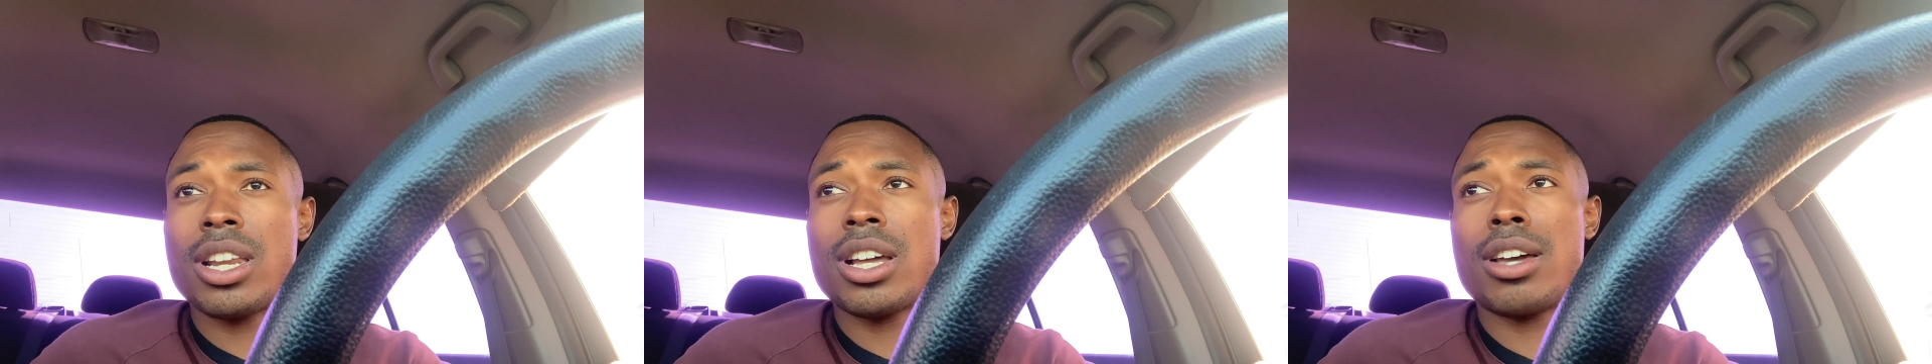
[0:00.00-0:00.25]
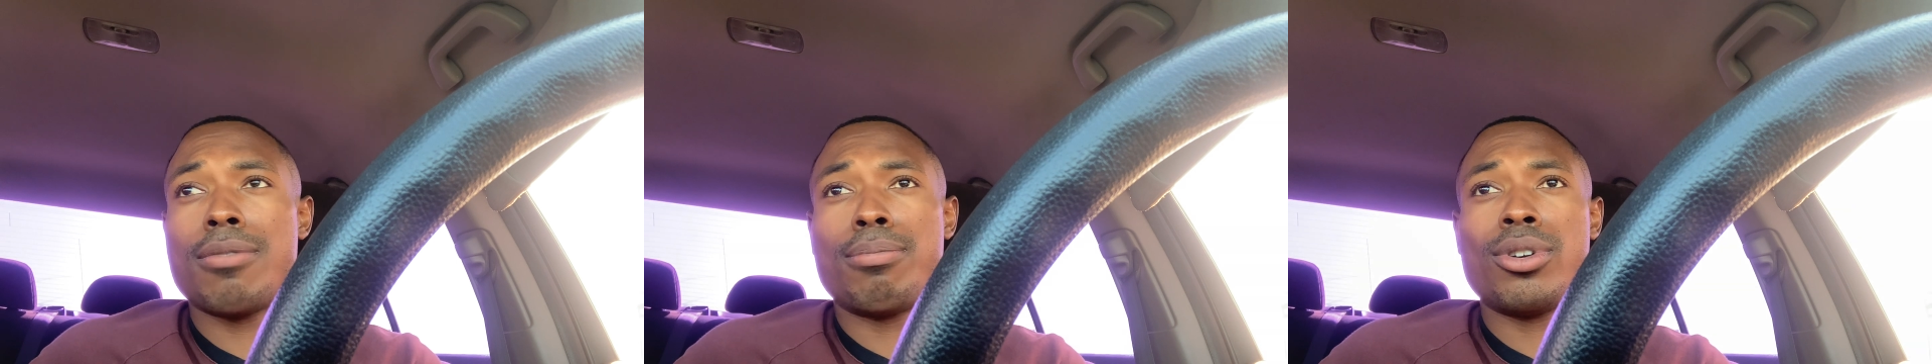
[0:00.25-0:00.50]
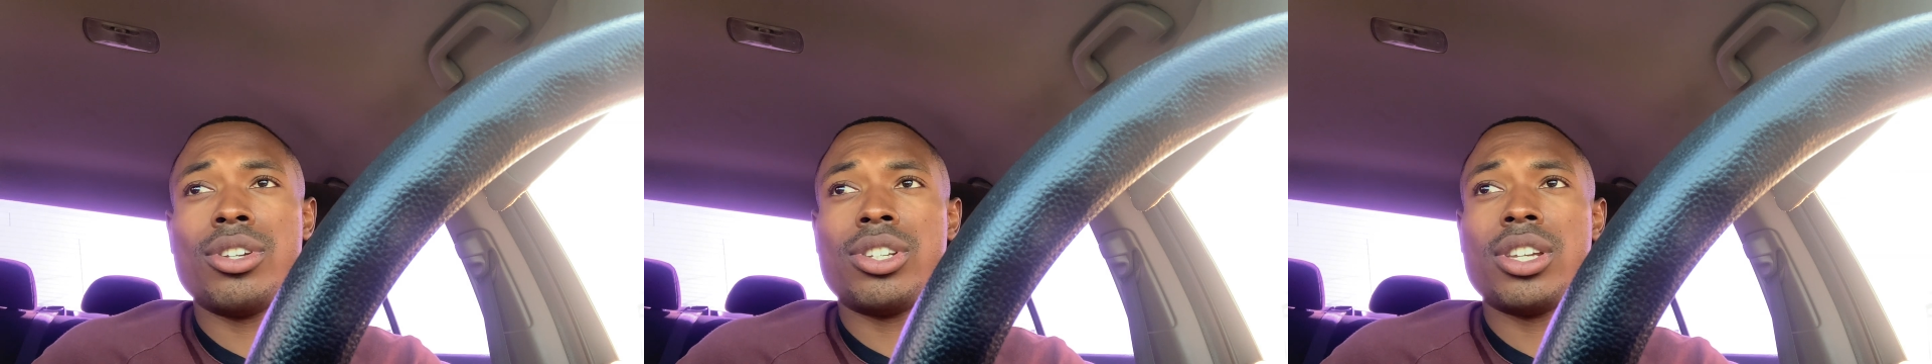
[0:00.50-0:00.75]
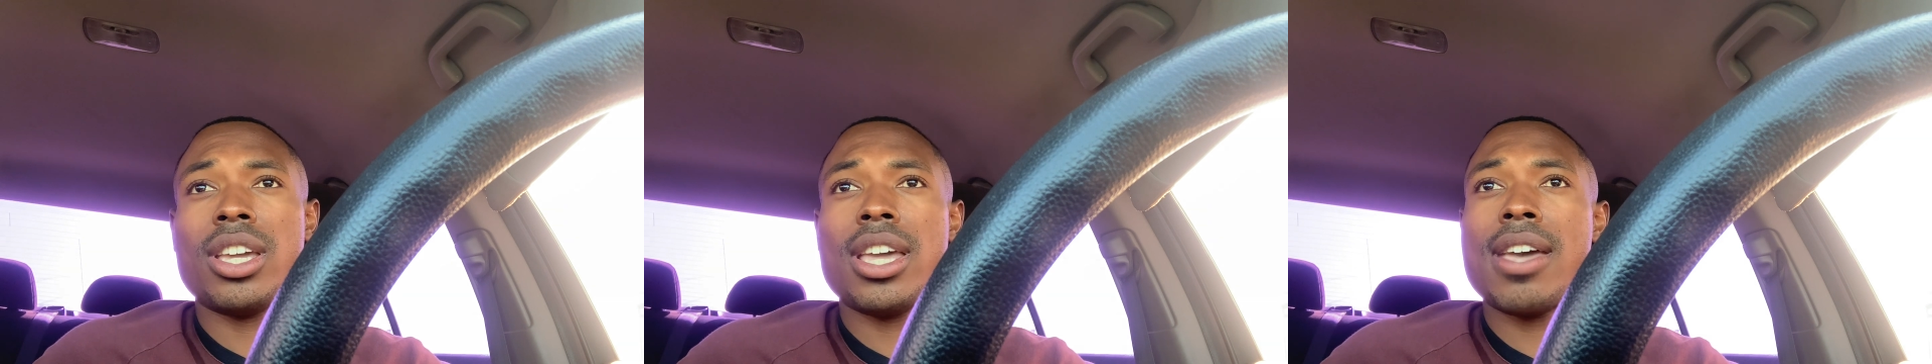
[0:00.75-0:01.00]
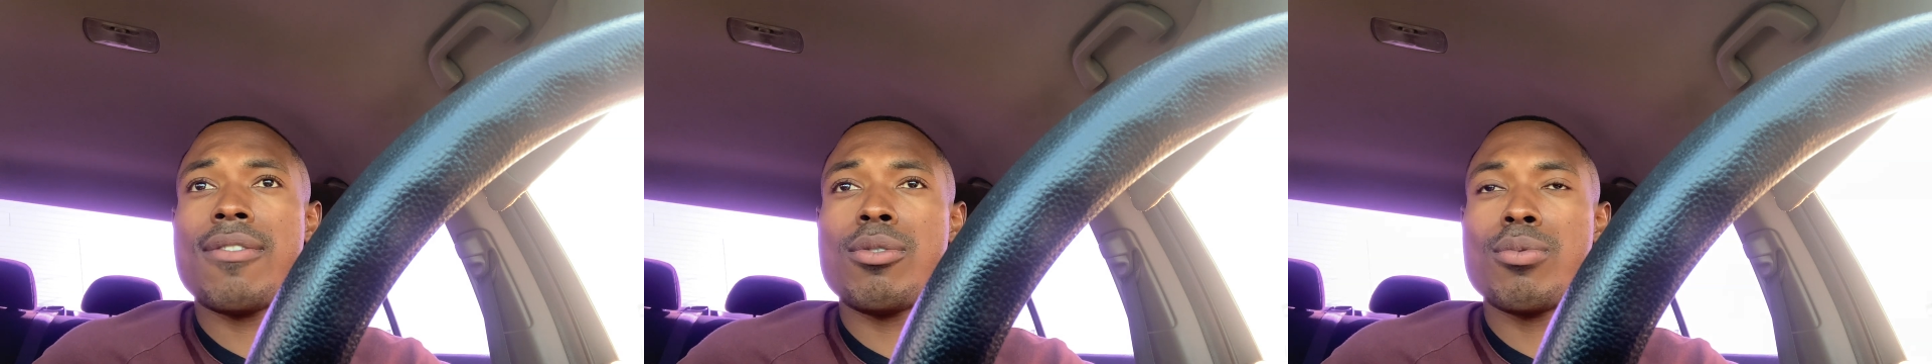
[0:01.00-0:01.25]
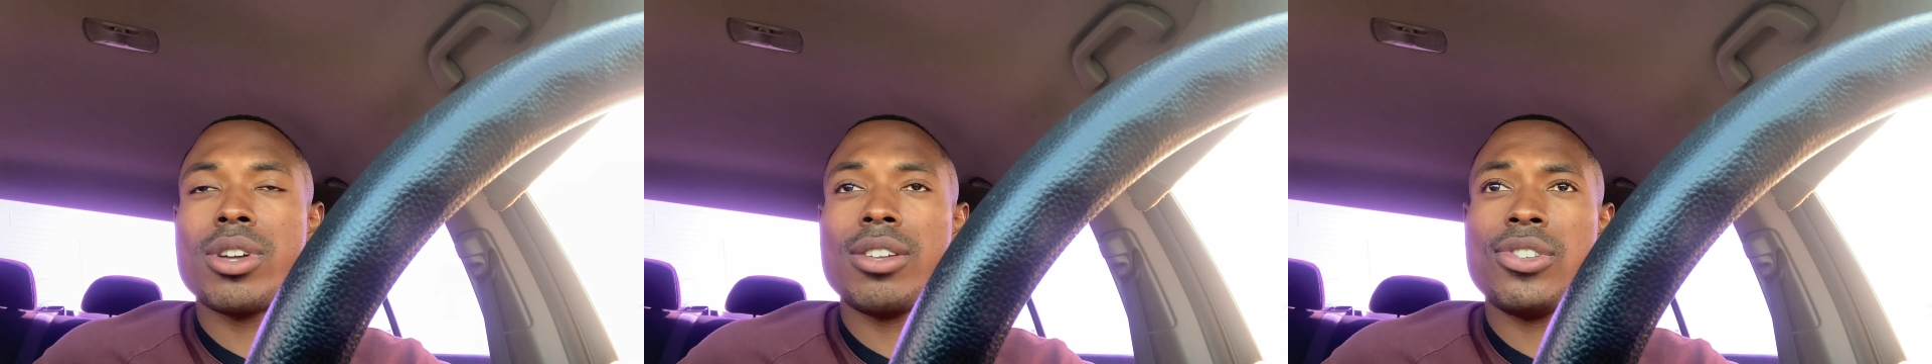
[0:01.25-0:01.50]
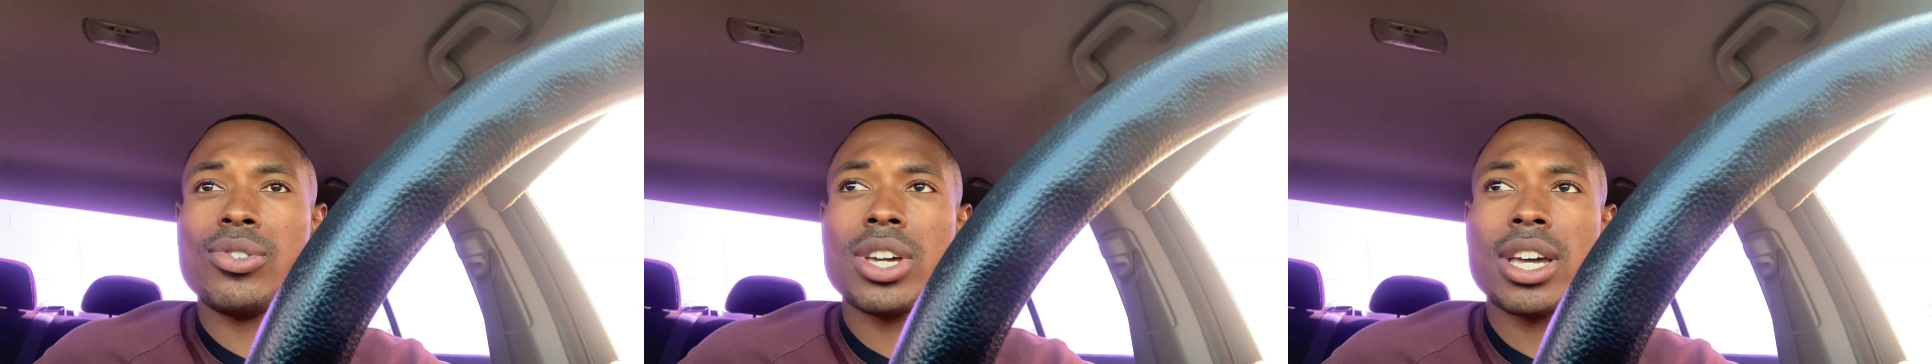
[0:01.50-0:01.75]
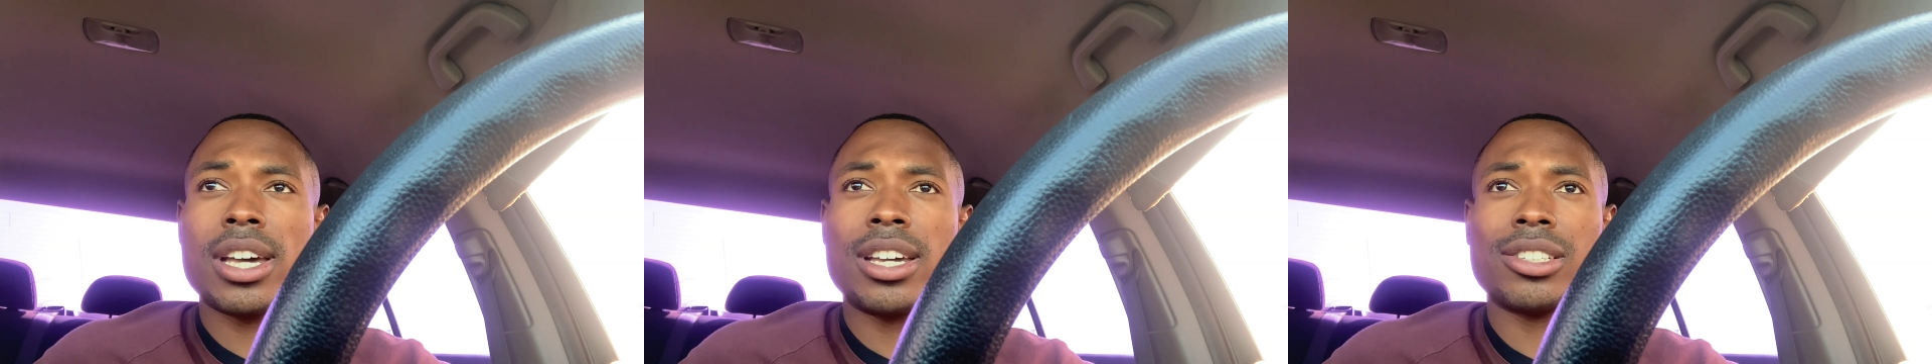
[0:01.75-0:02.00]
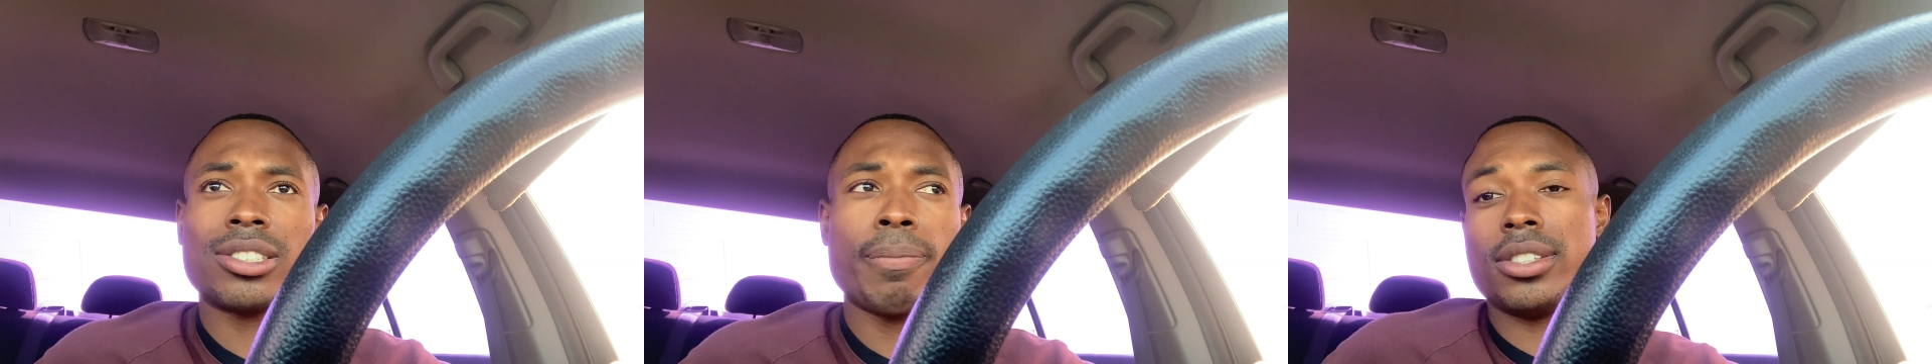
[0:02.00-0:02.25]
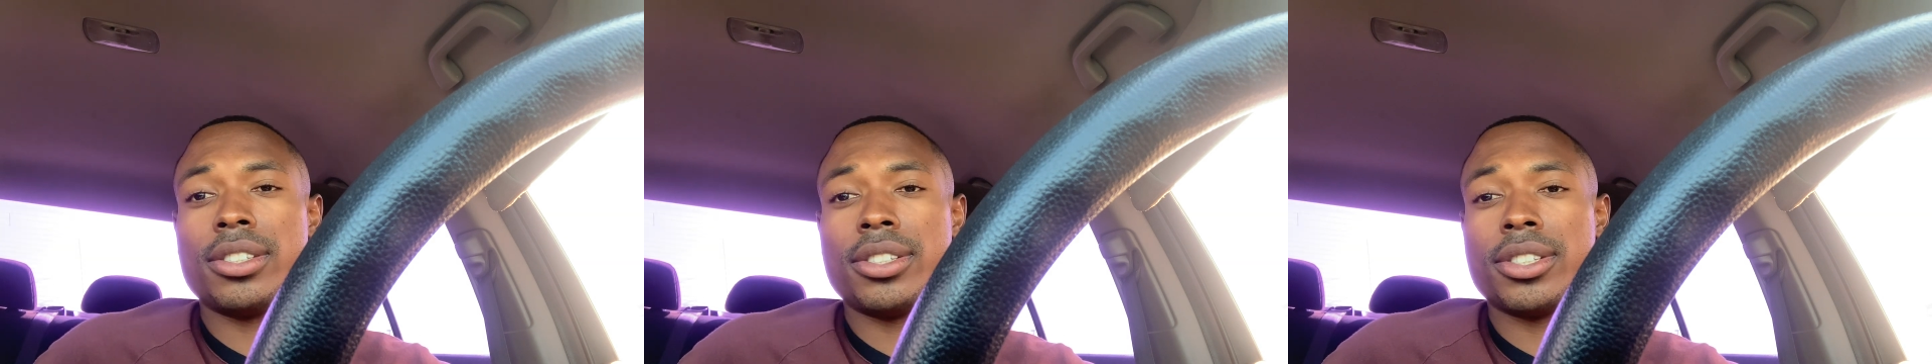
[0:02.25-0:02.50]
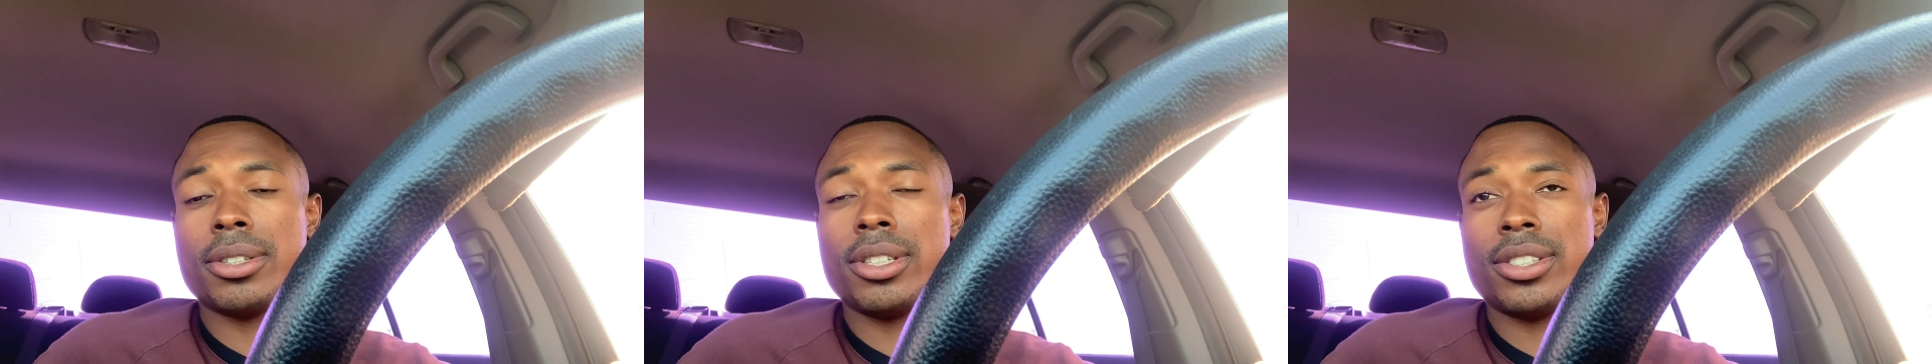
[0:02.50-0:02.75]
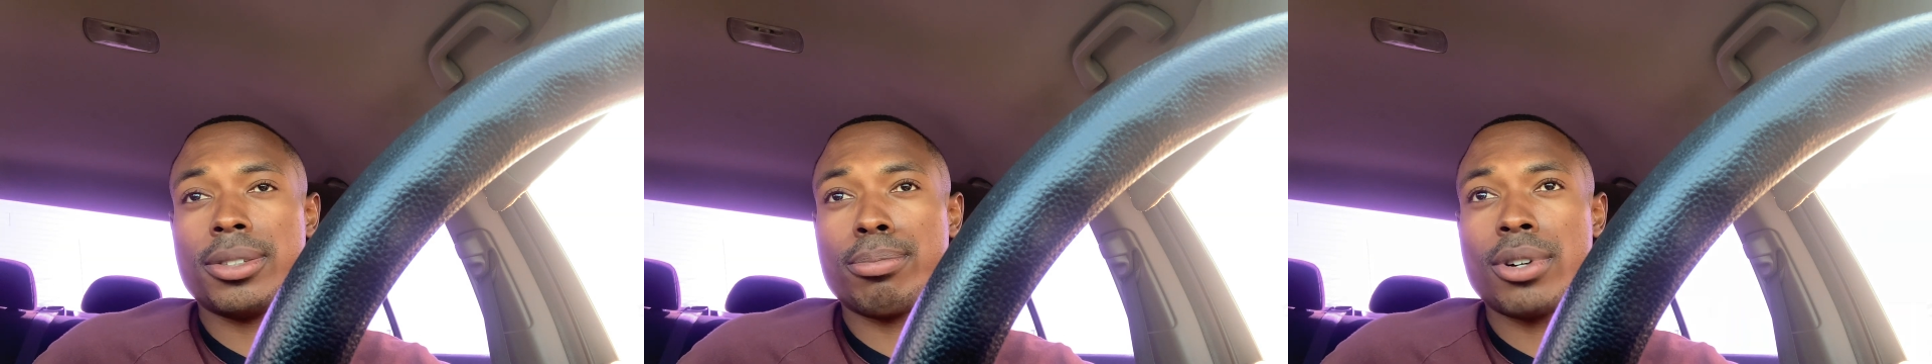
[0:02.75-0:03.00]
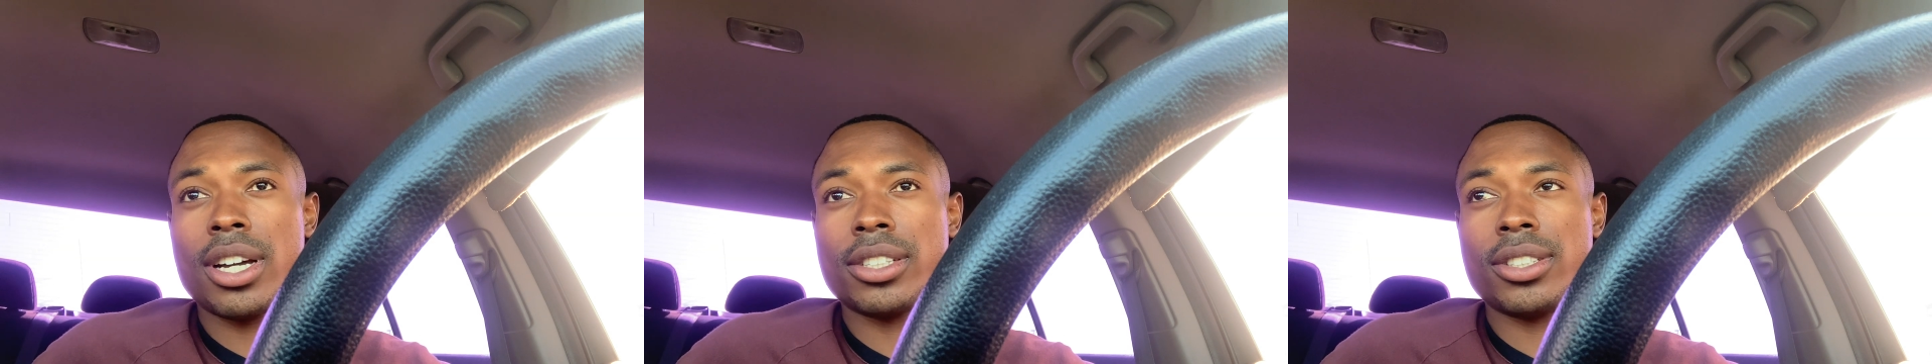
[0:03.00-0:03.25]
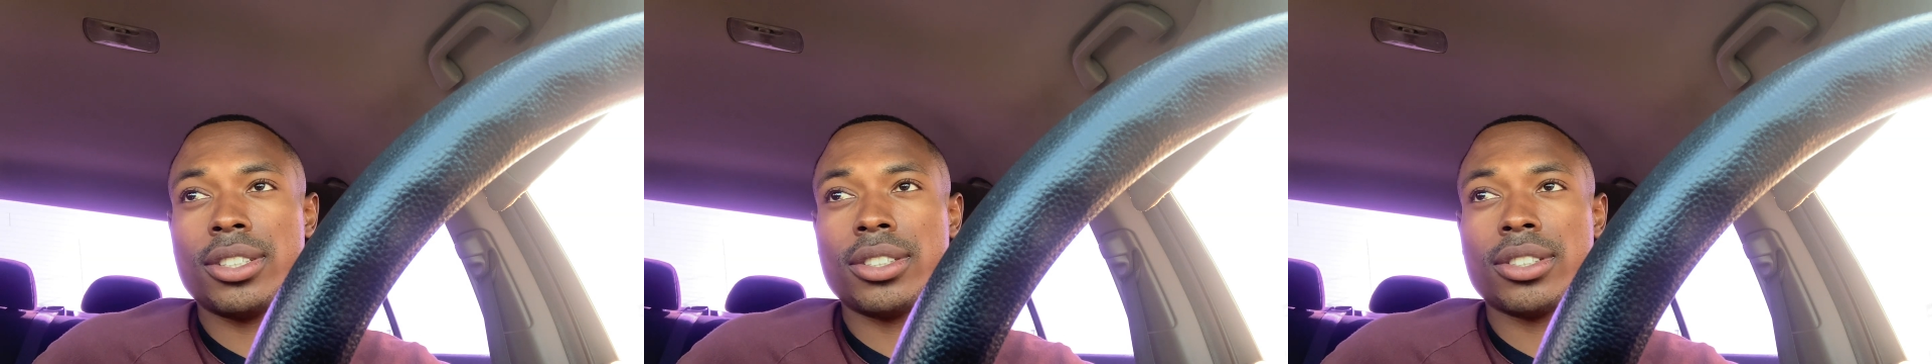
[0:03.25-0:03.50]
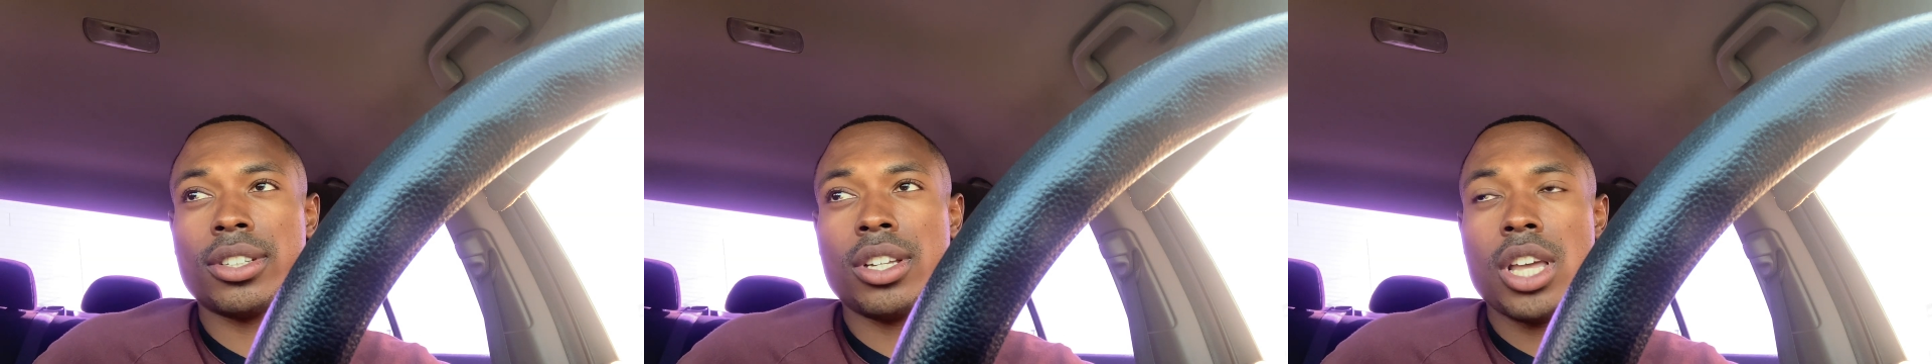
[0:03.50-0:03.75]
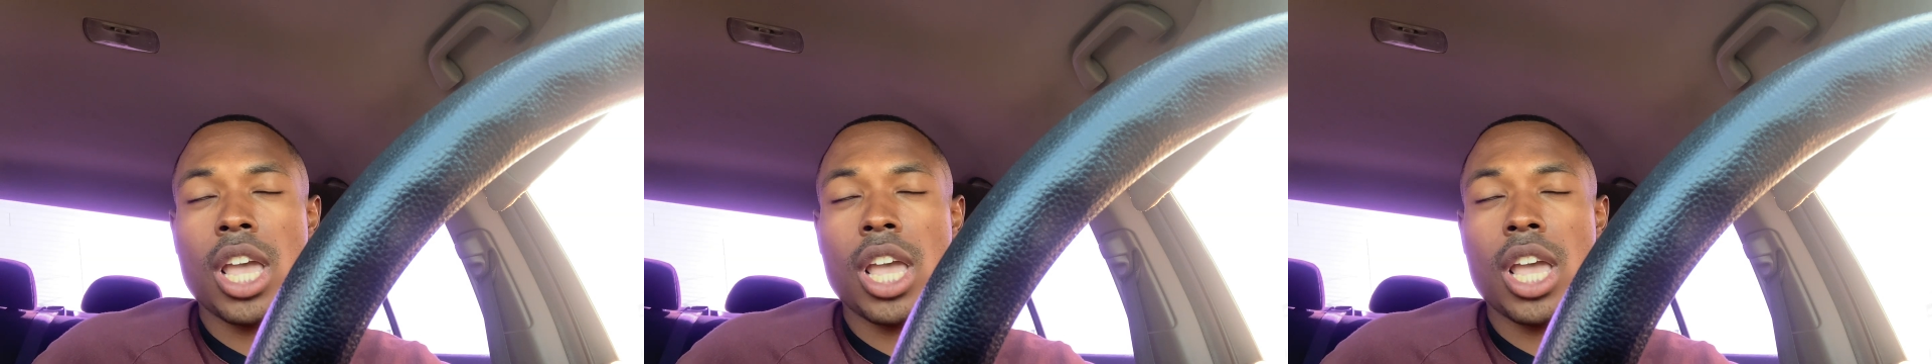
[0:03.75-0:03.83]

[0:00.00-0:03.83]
I appreciate every one of you guys. This it's process.